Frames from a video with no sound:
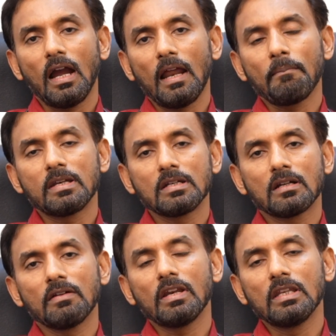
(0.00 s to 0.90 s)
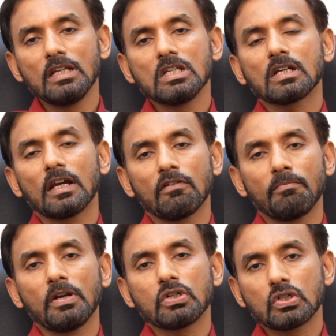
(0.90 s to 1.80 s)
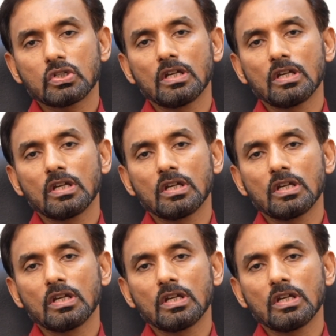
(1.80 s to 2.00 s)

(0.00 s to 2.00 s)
and particularly when these kind of patients